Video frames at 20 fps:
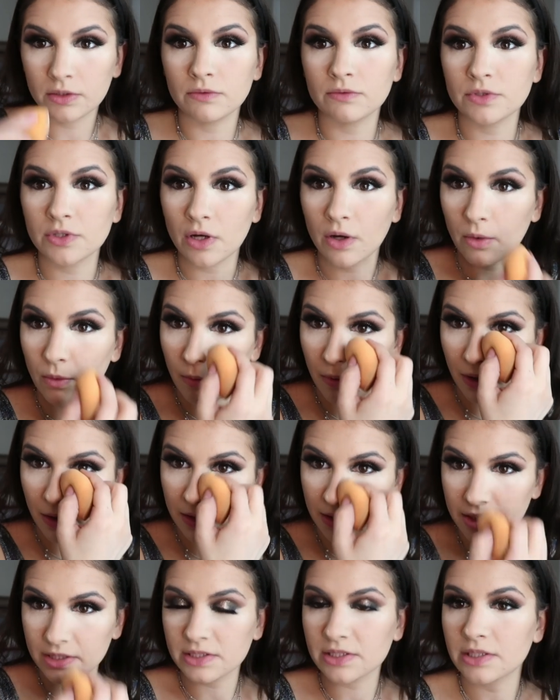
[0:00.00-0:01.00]
you don't
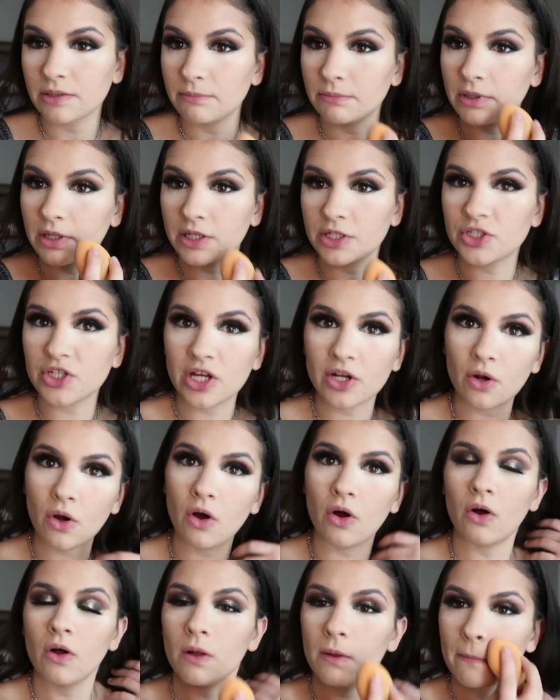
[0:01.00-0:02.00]
want this to budge at
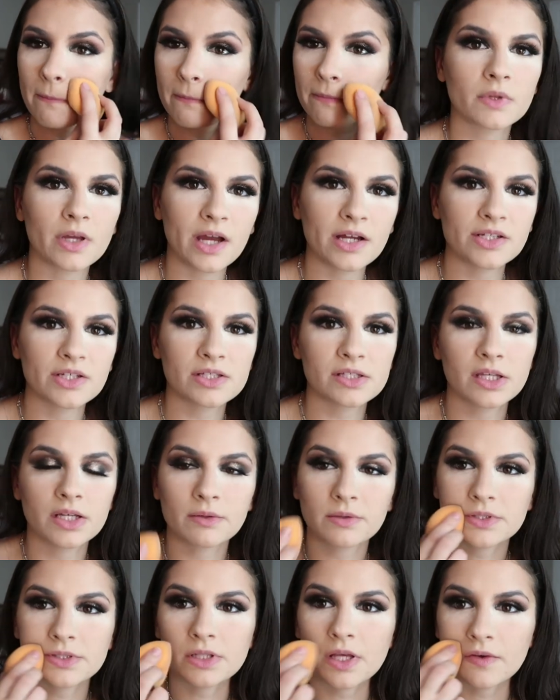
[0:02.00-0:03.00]
all. I'll just
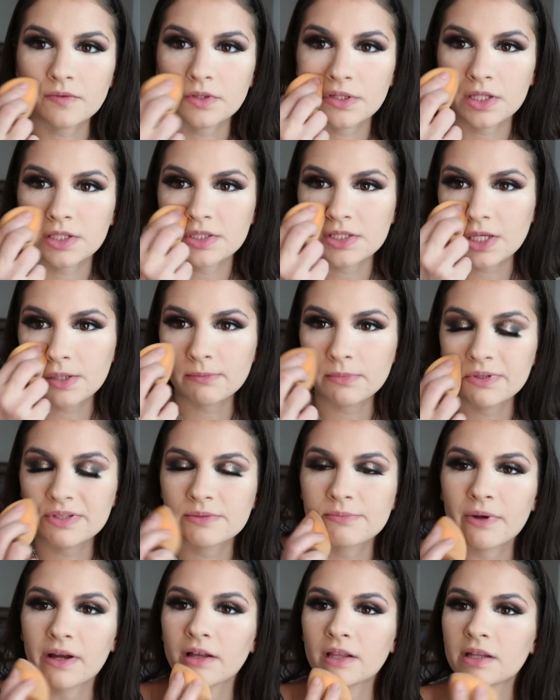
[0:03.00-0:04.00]
take what's left and I set my
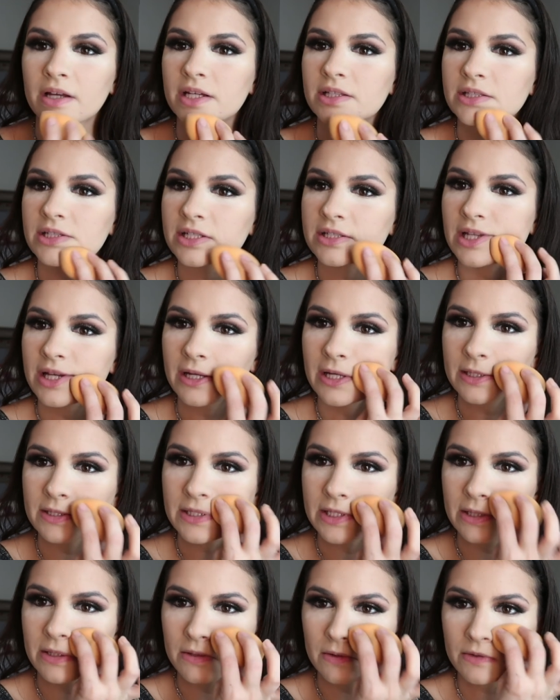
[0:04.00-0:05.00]
smile lines, because like I
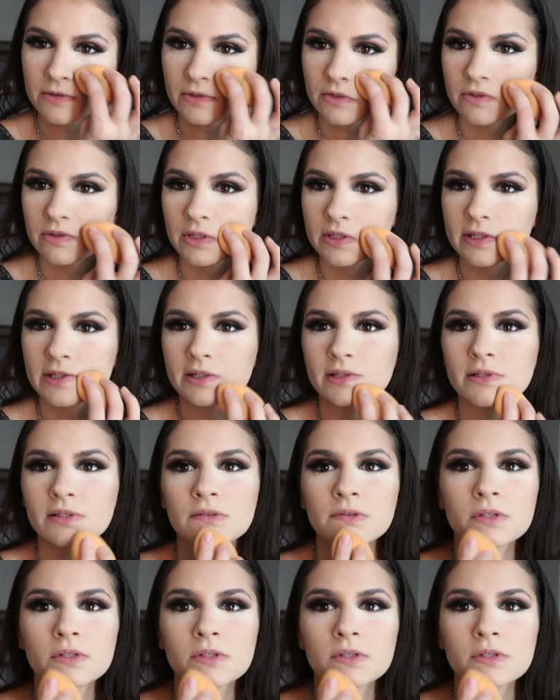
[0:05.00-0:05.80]
said, those crease.